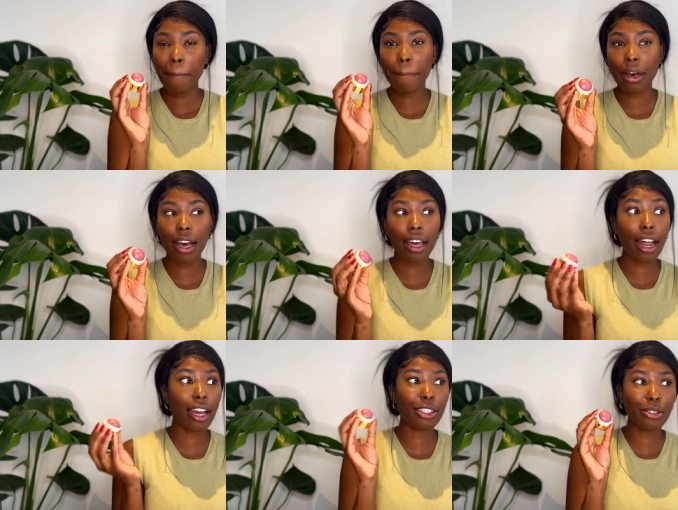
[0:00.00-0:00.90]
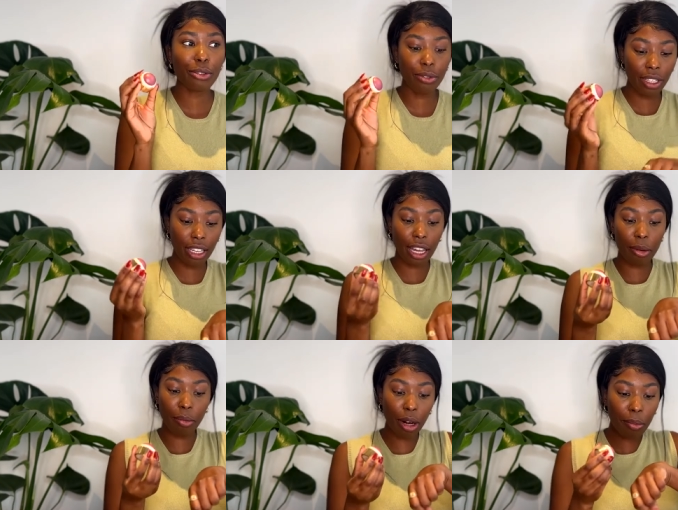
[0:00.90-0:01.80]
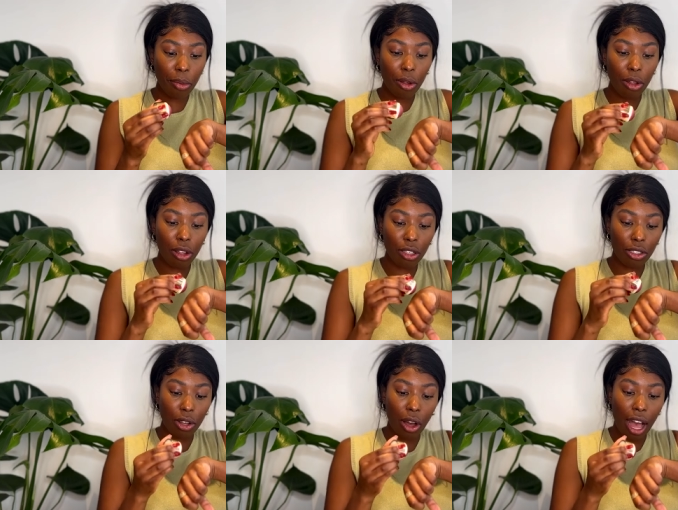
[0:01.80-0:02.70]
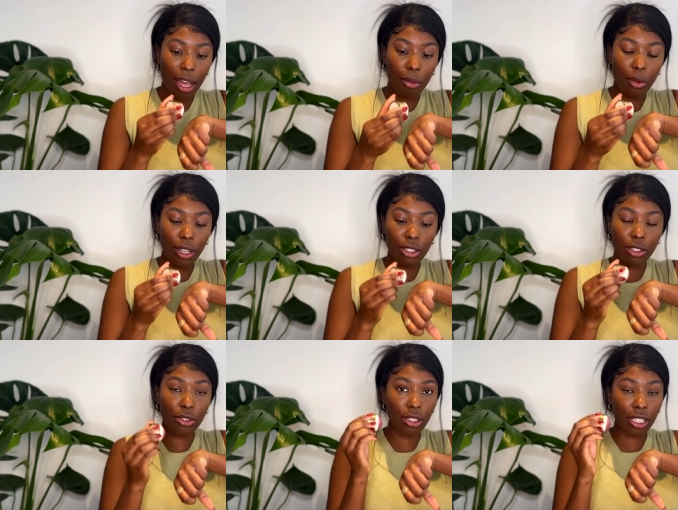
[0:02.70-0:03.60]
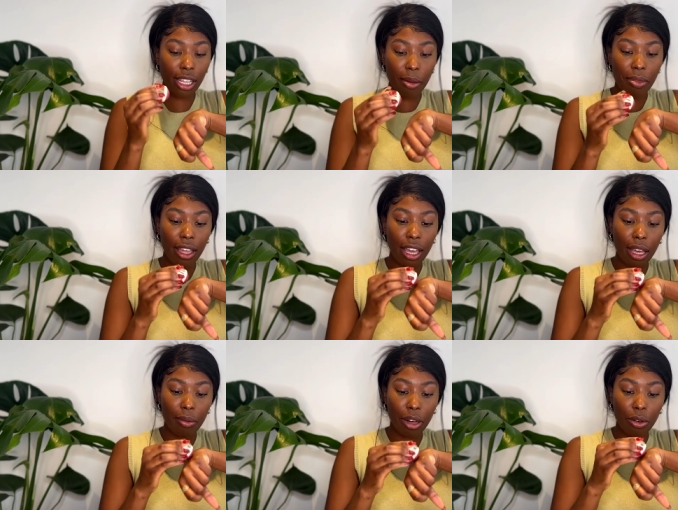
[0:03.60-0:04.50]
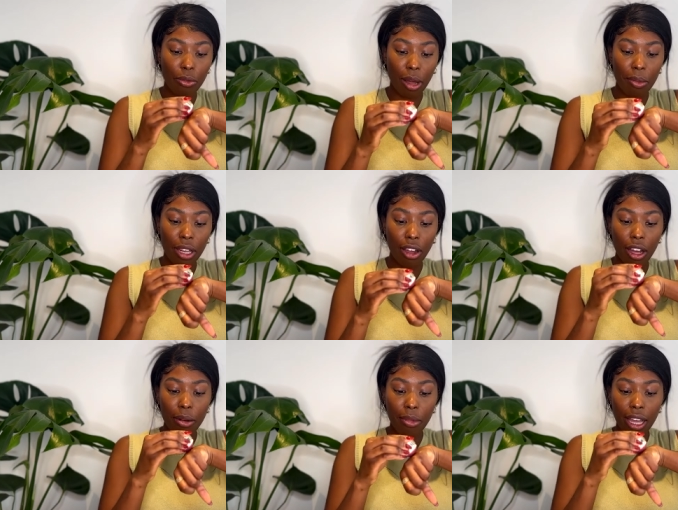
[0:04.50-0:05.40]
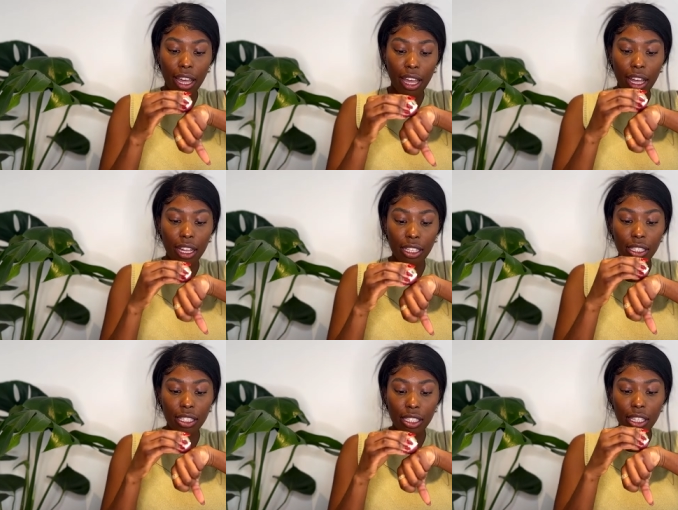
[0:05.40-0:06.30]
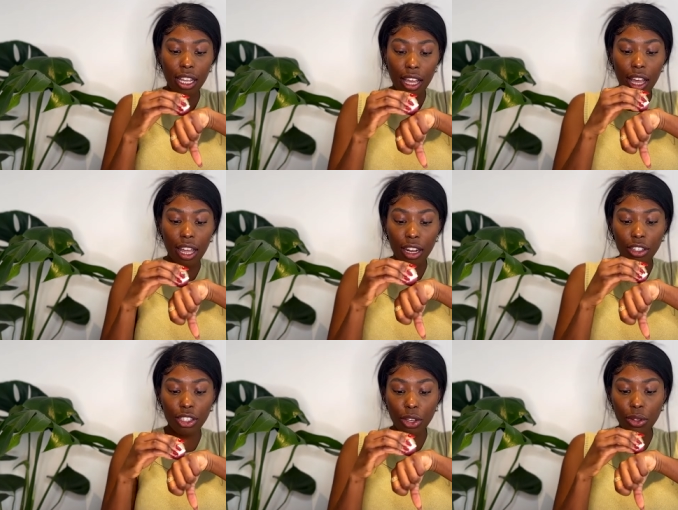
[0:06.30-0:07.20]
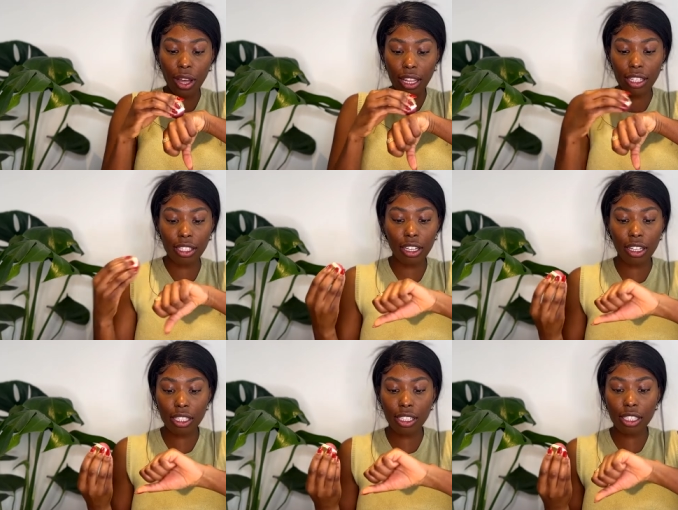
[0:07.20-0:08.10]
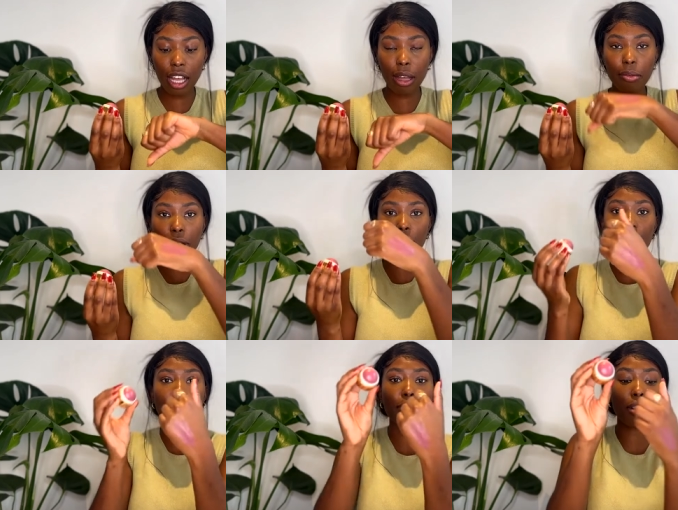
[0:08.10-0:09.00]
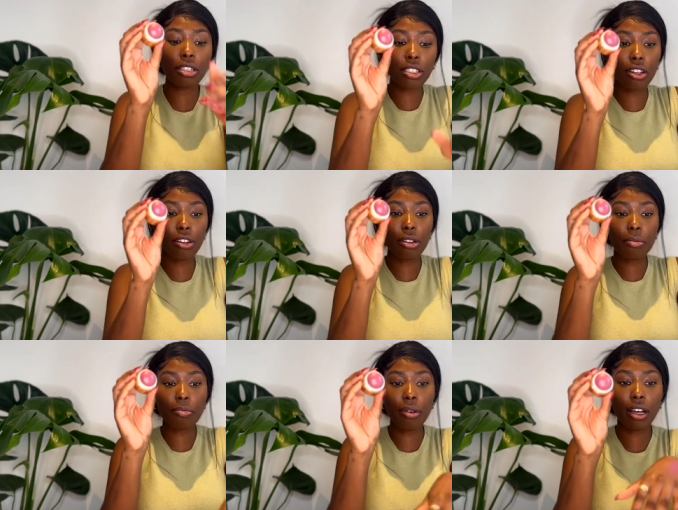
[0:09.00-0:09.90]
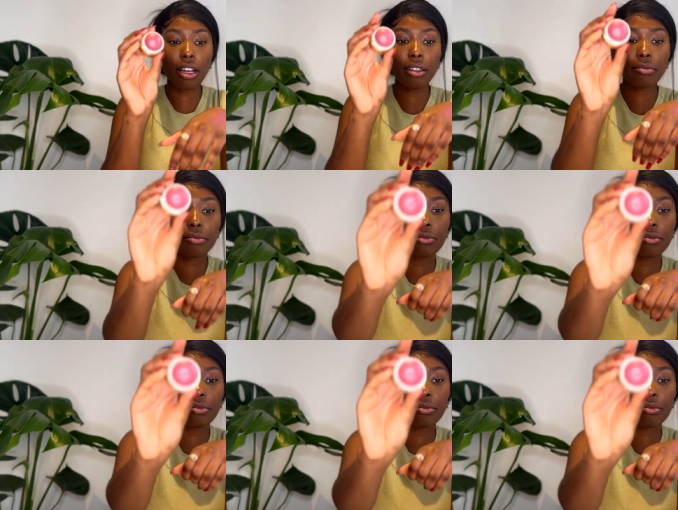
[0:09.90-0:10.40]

but I do really like a purple. So I am going to do the same thing. I'm going to rub it on my hands and I'll show you how this looks up close and personal, but